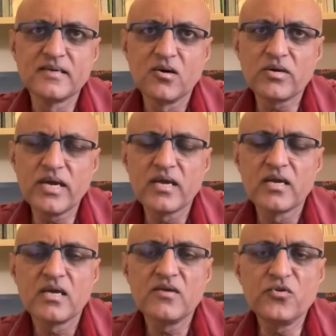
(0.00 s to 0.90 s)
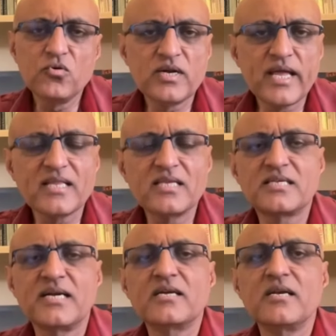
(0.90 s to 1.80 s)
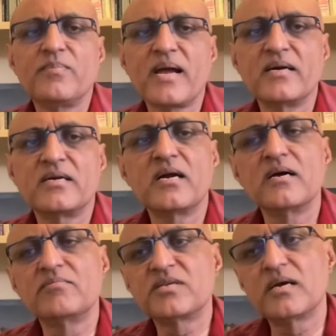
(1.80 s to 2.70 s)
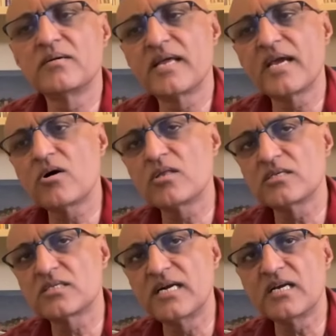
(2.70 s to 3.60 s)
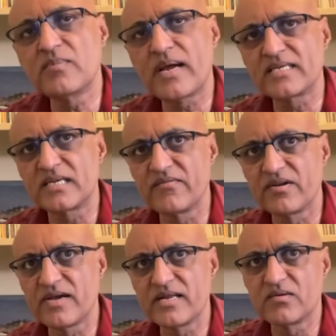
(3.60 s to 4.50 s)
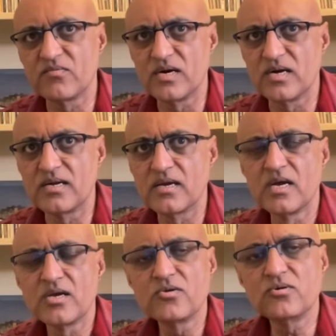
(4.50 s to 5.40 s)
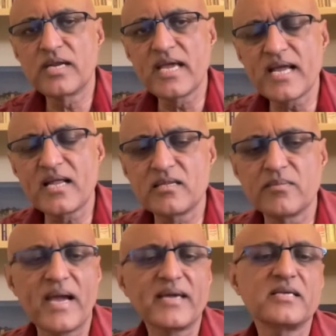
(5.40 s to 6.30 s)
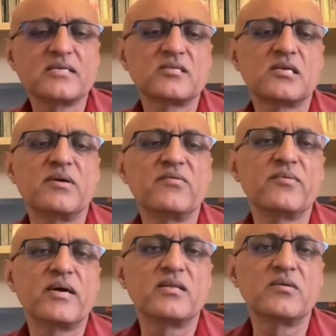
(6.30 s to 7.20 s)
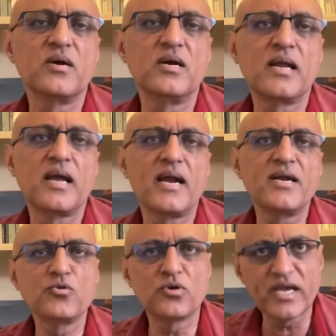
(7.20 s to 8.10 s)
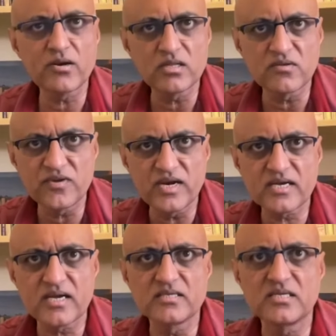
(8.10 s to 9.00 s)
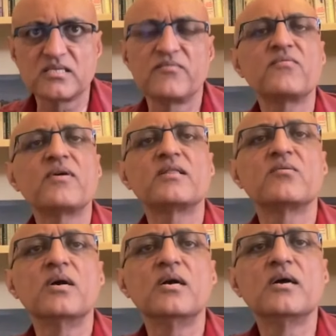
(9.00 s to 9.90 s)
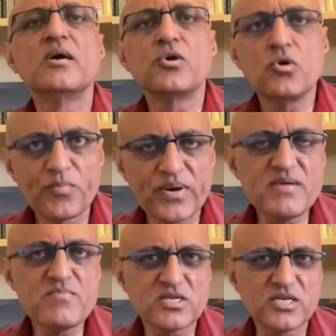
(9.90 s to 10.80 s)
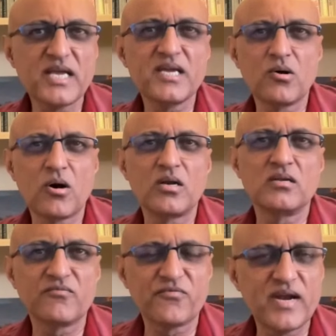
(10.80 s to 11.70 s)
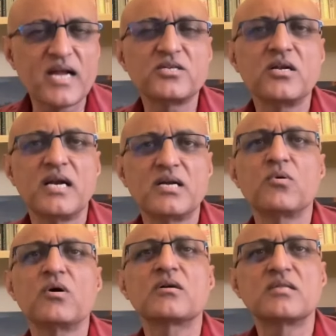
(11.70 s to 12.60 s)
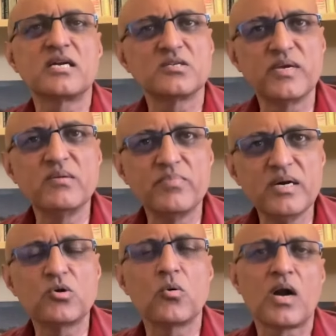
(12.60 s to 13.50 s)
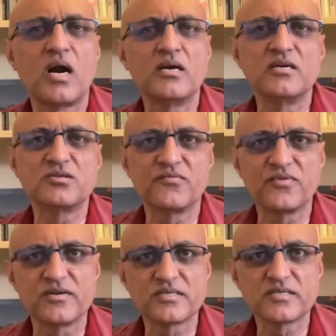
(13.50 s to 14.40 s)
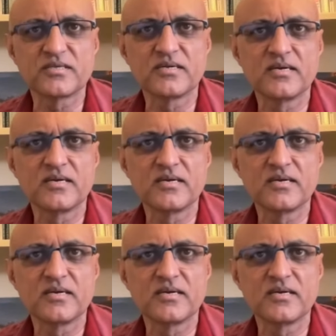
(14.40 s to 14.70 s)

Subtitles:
Okay, if you take the central bank, take on the central banks everywhere in the world, you take on the banking system everywhere in the world, and you take on the fiat currencies everywhere in the world, you're pretty much taking on the financial network that has been built over hundreds of years,